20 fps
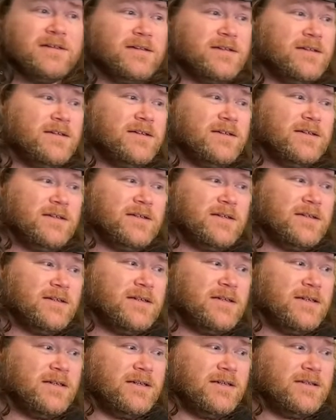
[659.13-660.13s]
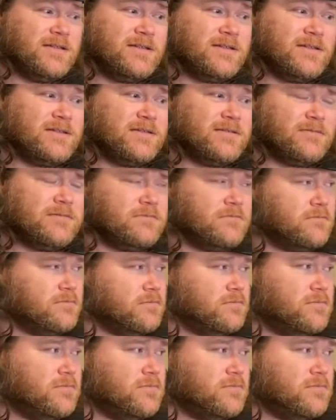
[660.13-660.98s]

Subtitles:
(silence)